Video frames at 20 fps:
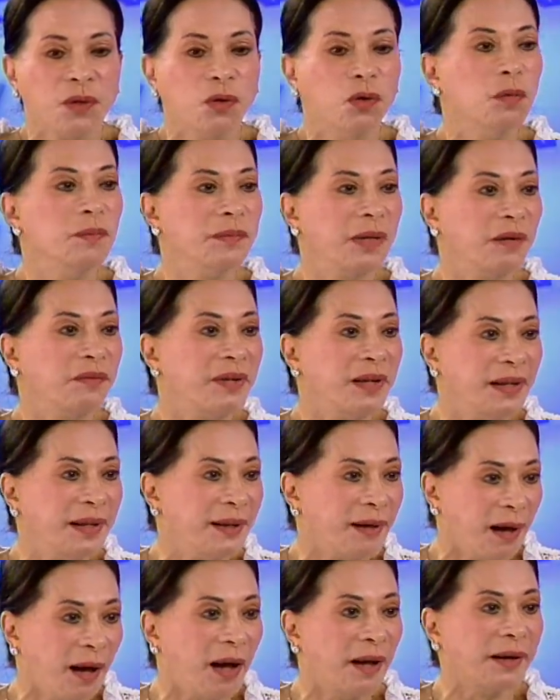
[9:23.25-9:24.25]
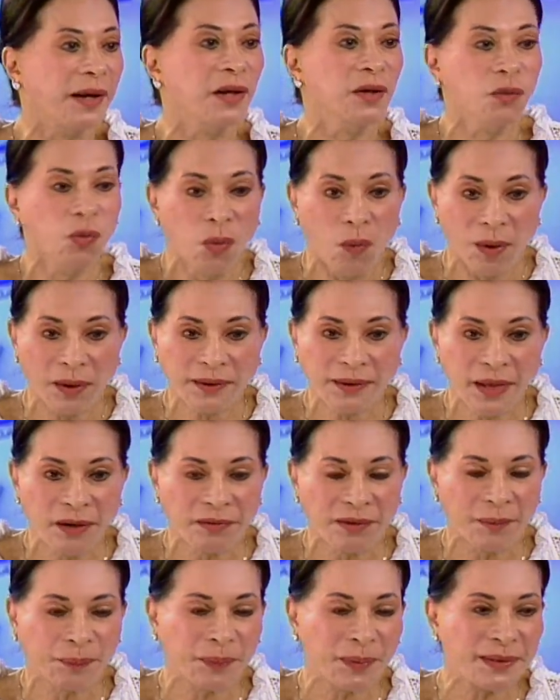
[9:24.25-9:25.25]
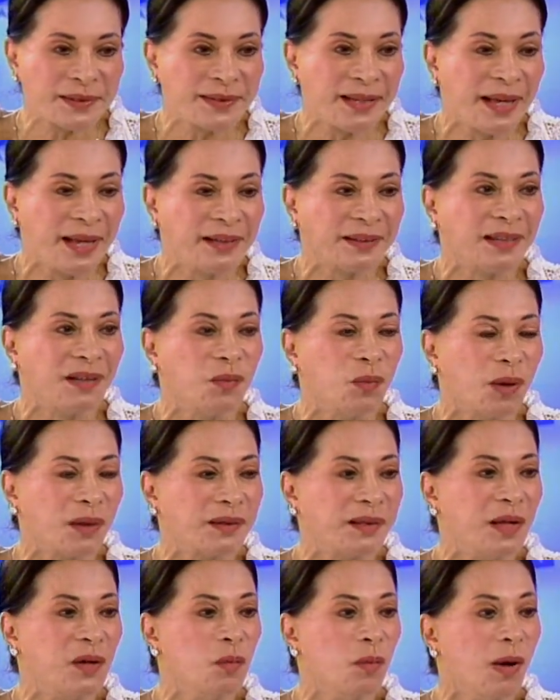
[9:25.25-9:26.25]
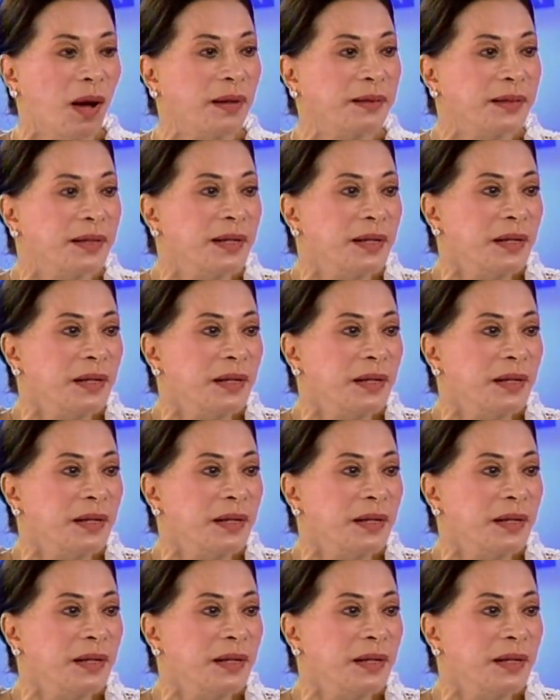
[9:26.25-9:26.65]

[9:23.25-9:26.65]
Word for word: whom they really are and what they represent and what they want.